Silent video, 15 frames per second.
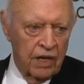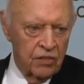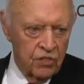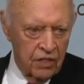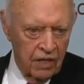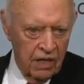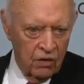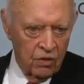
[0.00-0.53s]

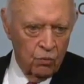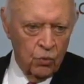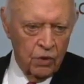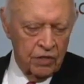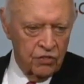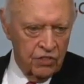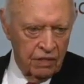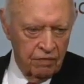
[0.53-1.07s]
Eisenhower
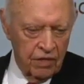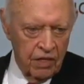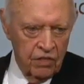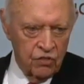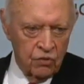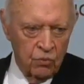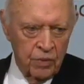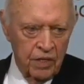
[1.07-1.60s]
worked seven
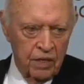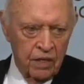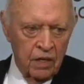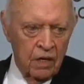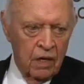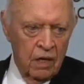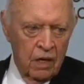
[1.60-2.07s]
days a week.